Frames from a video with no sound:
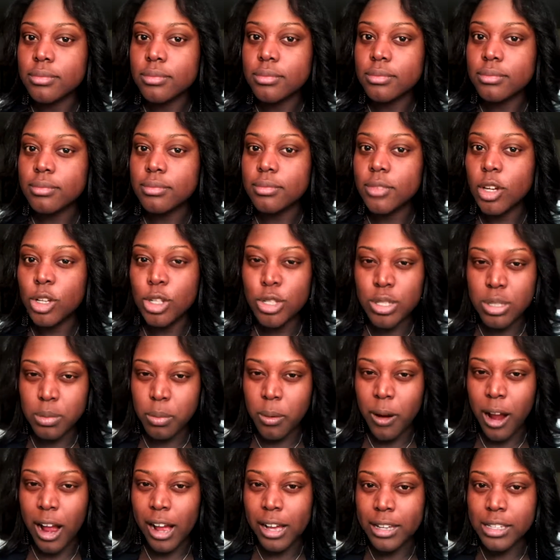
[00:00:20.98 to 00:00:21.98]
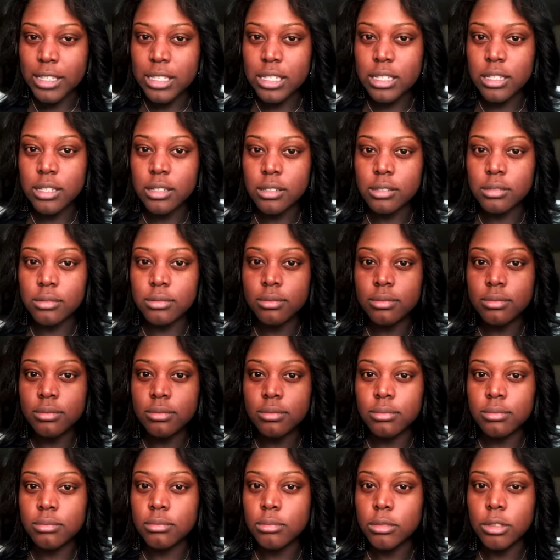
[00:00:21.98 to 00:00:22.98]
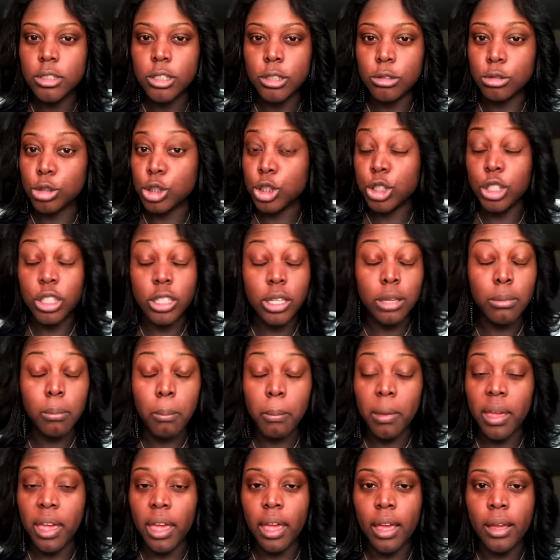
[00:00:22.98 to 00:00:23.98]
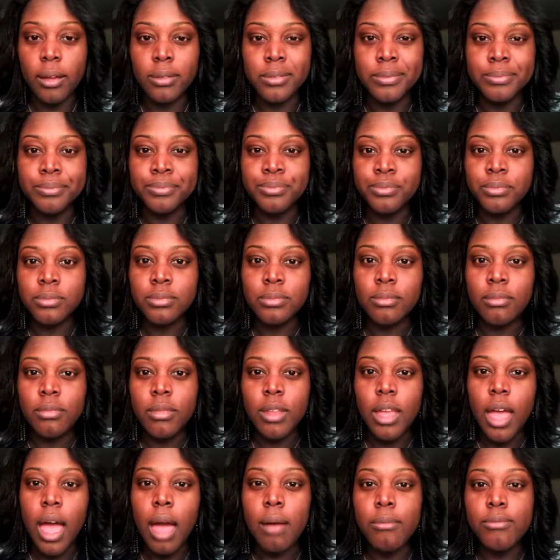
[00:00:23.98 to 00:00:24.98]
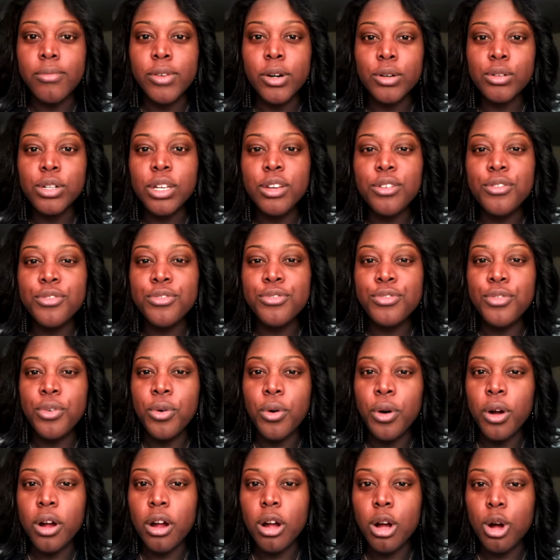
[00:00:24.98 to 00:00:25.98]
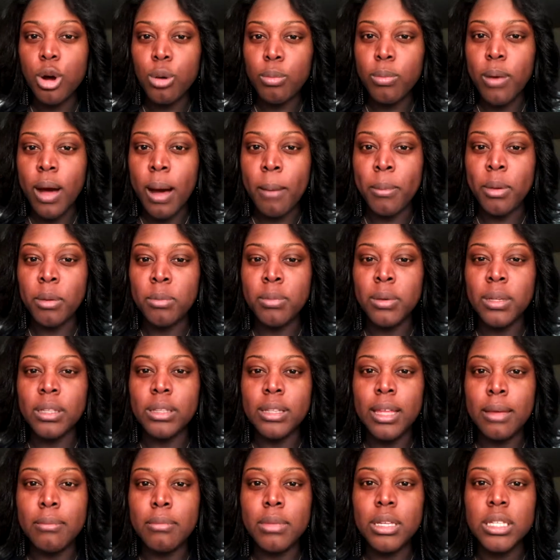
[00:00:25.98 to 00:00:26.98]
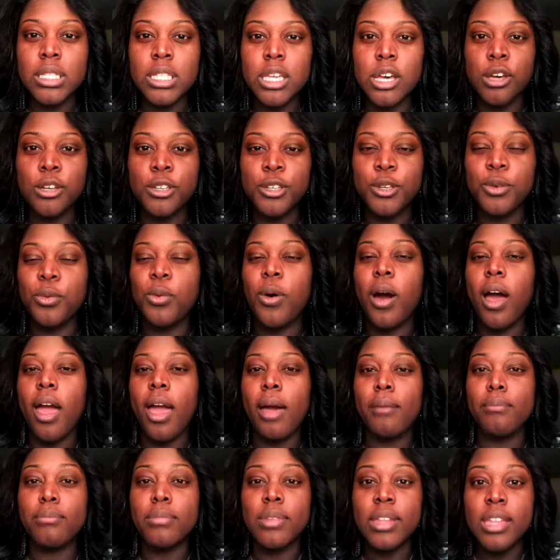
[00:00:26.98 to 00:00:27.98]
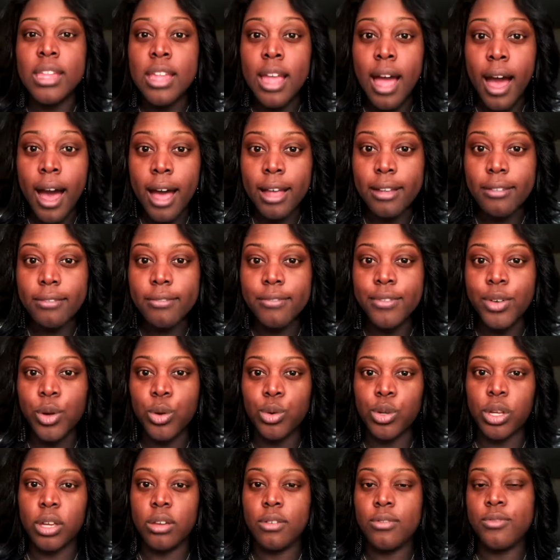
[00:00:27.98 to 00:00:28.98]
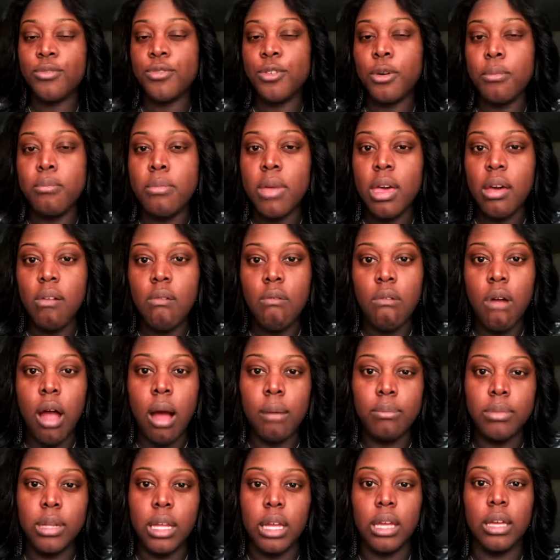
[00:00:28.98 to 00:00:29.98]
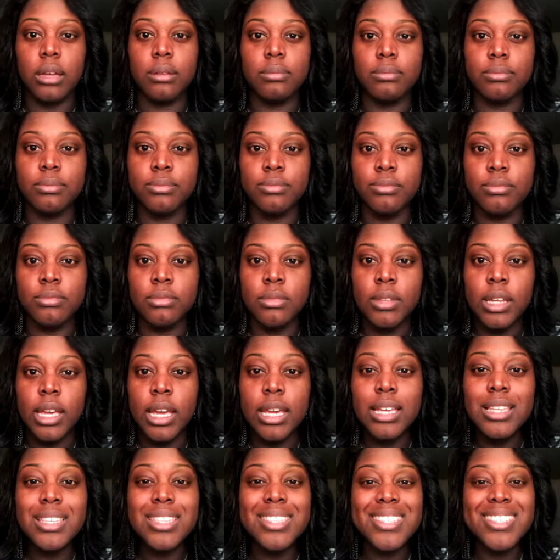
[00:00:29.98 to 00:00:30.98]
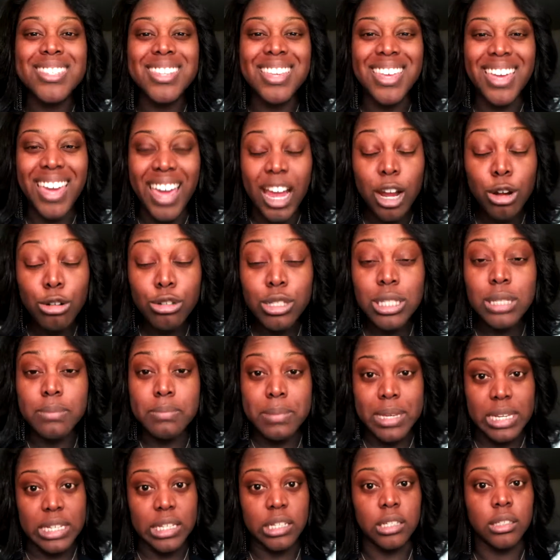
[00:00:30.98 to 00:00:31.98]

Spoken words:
Are you surprised? You shouldn't be. I'm voting for Obama, but let me tell you why I'm not voting for Mitt Romney. He scares me.